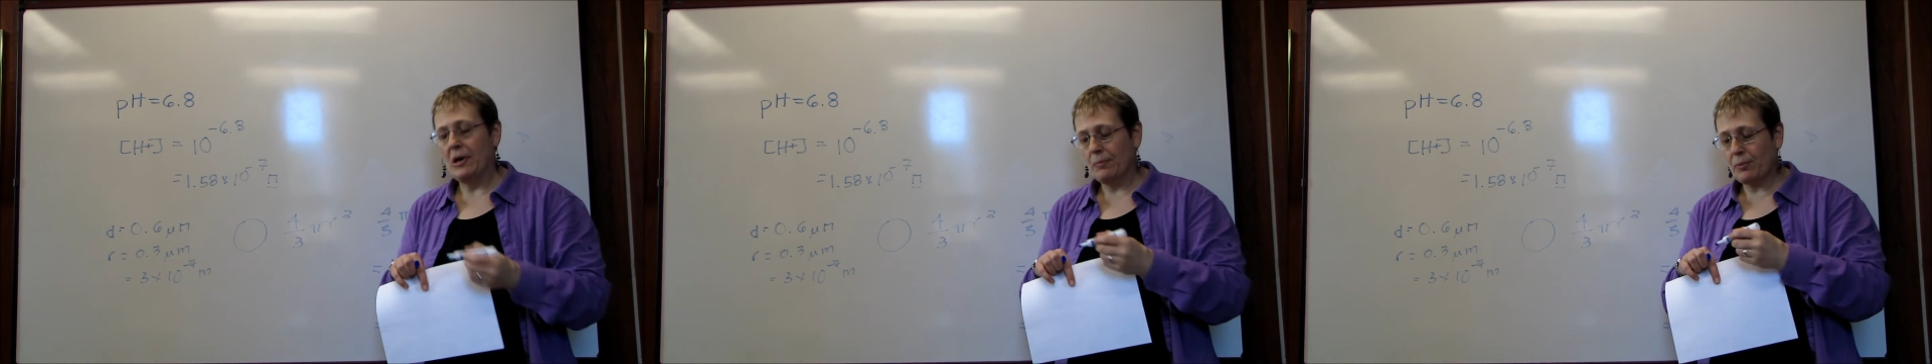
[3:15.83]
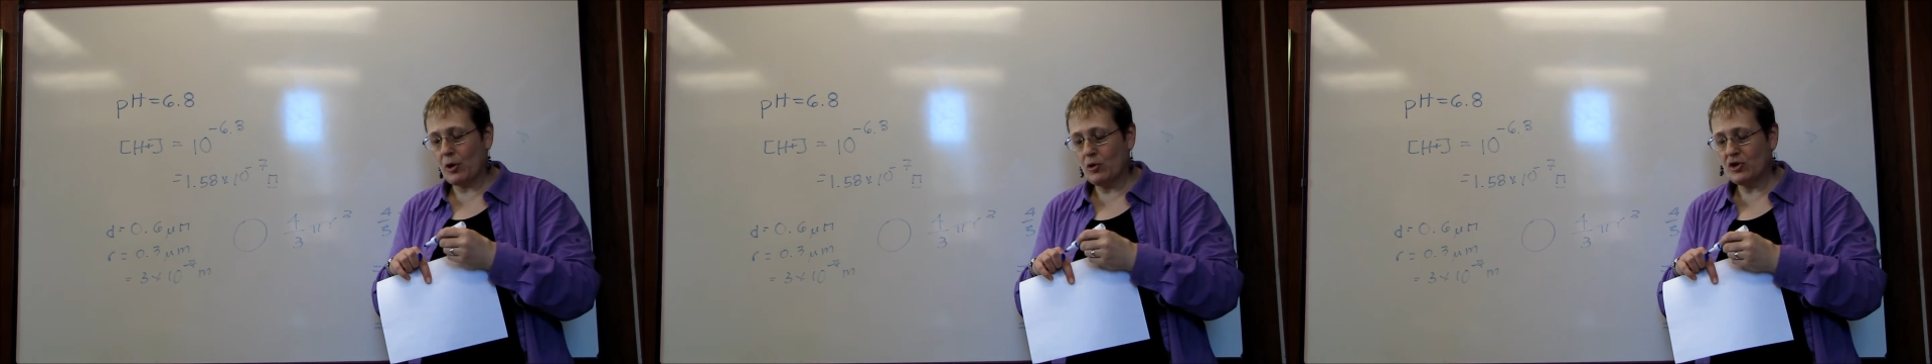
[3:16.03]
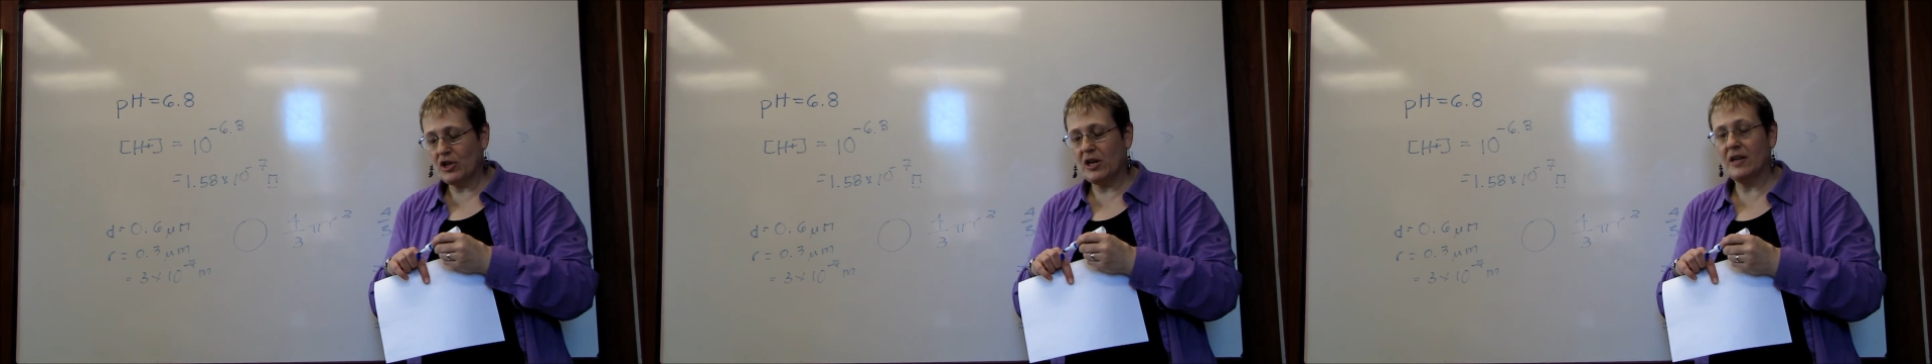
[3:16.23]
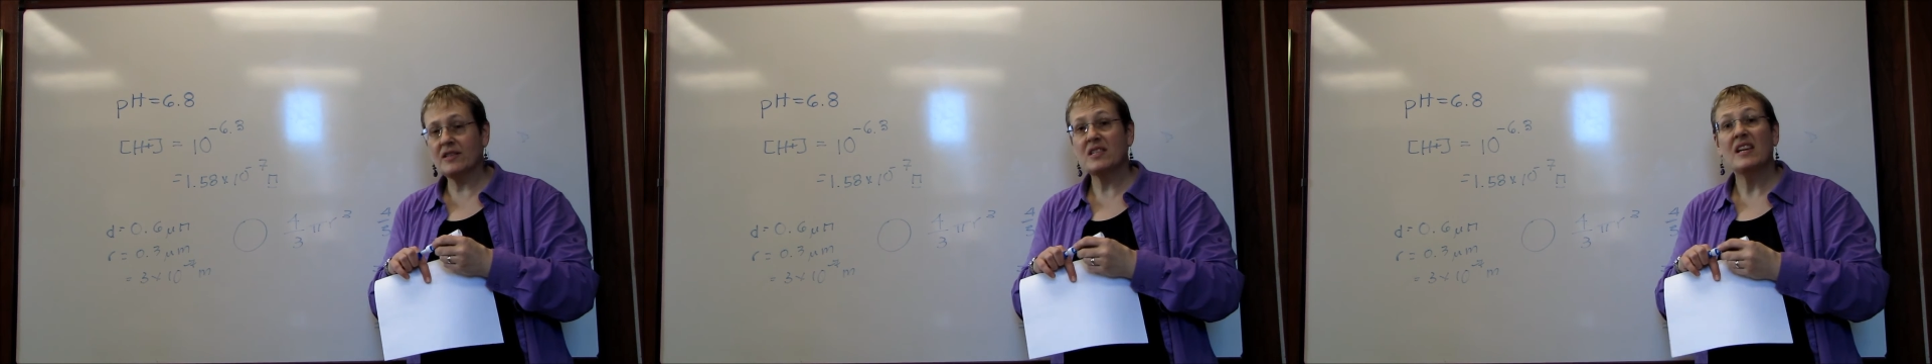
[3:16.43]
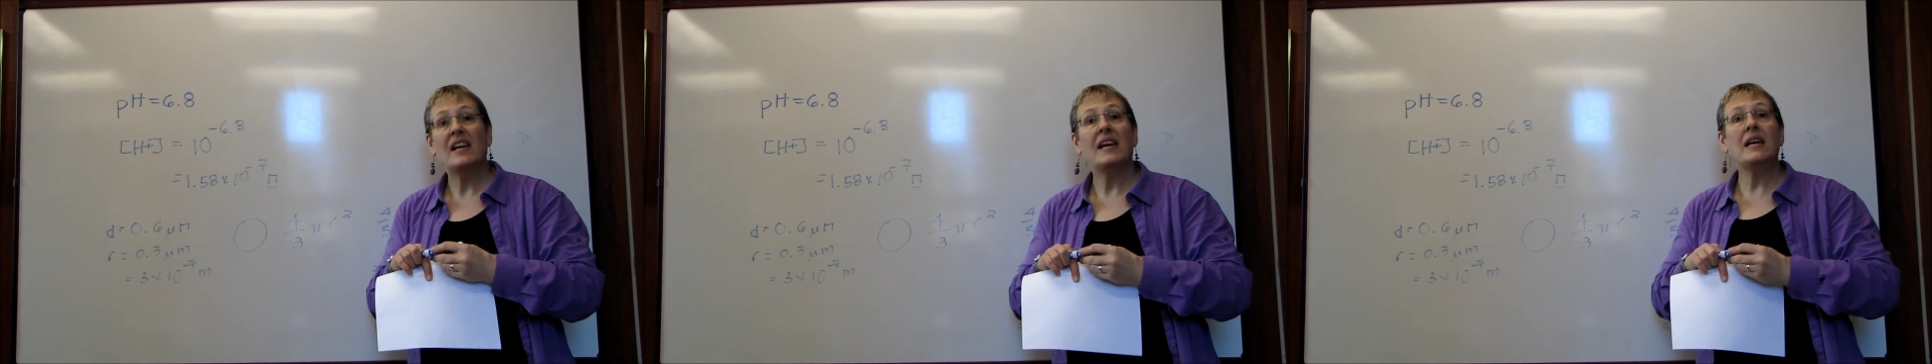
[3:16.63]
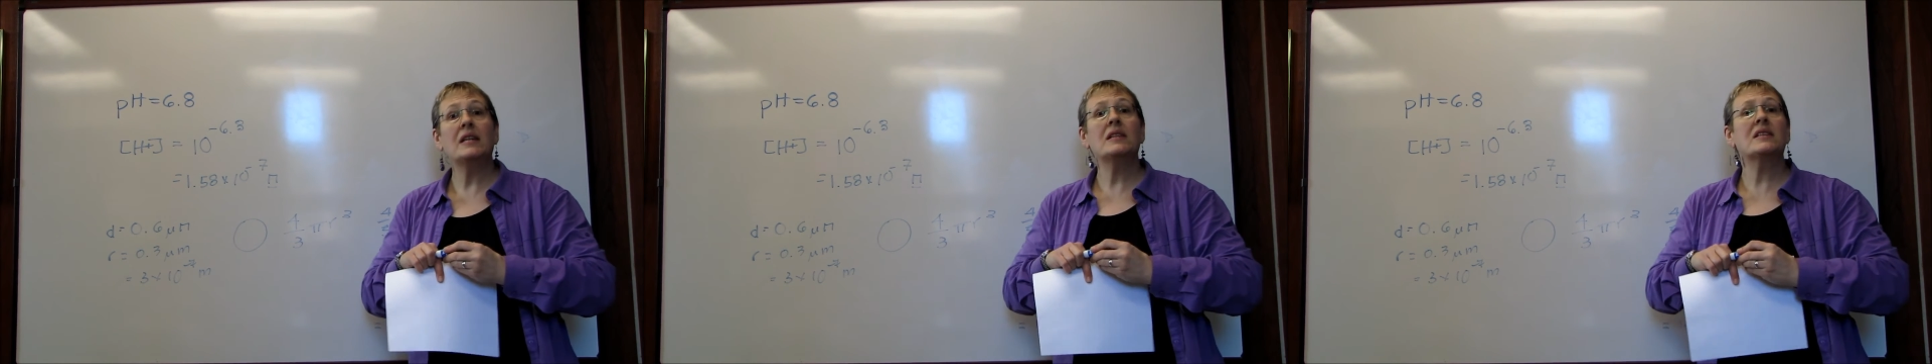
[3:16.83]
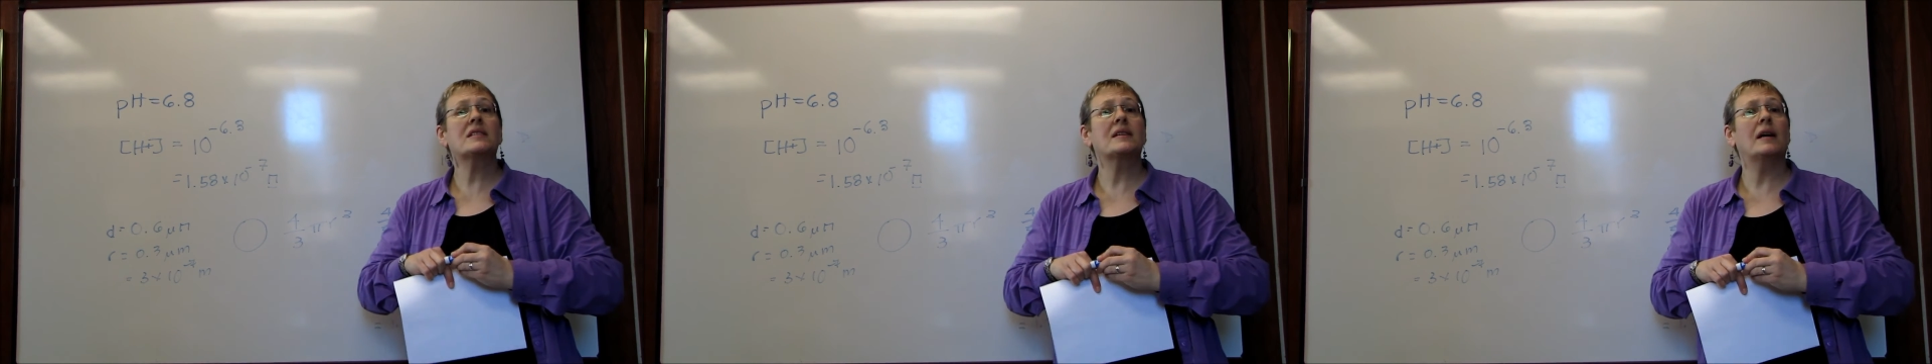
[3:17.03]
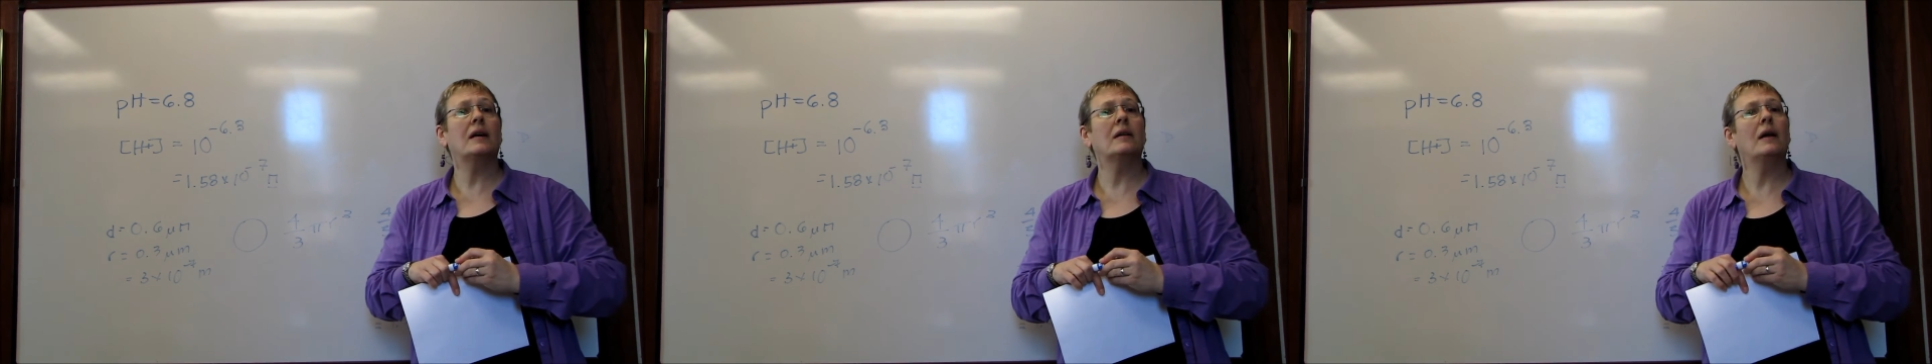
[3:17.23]
protons in the
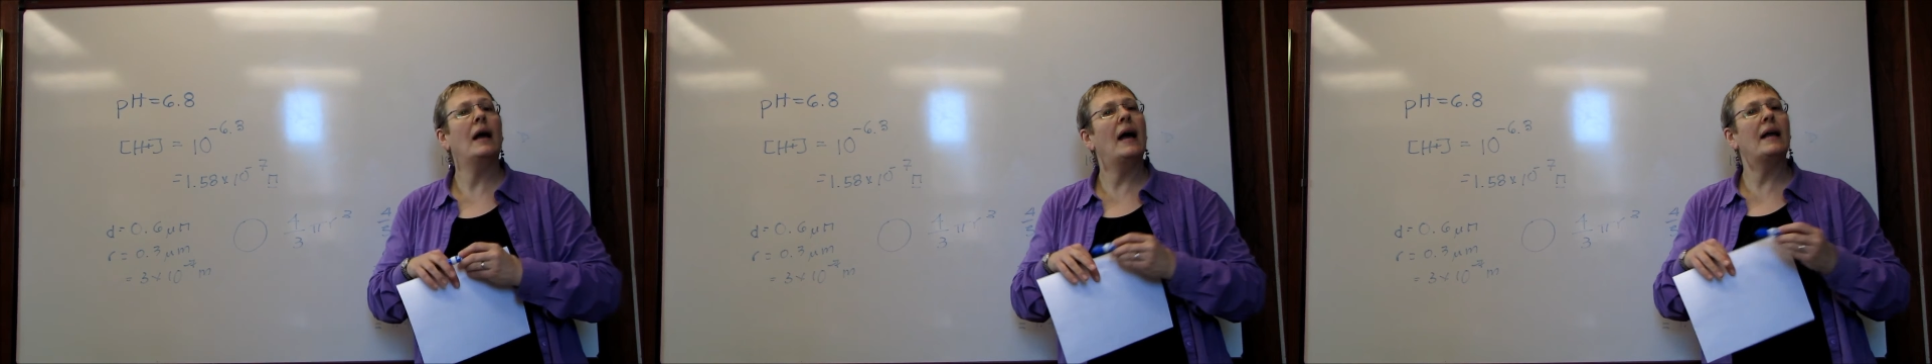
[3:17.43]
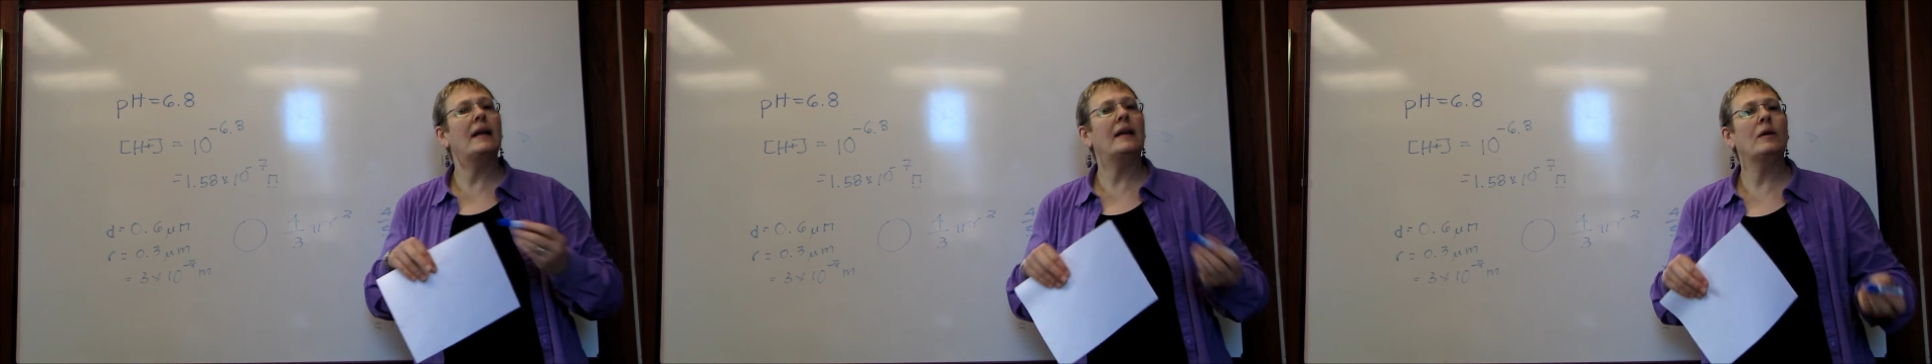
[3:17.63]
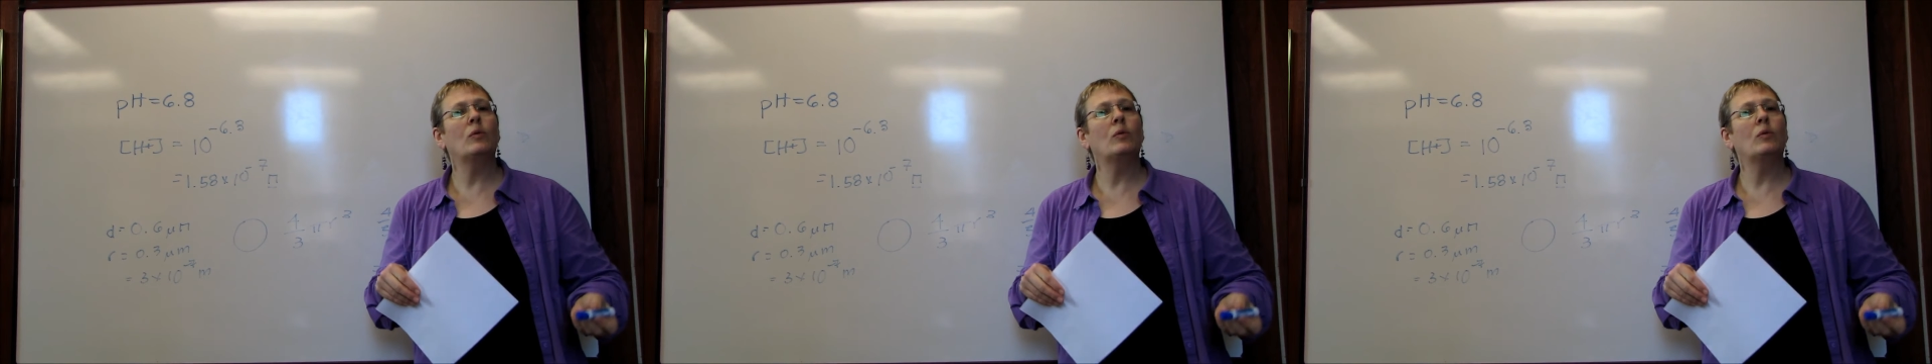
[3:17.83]
cell at any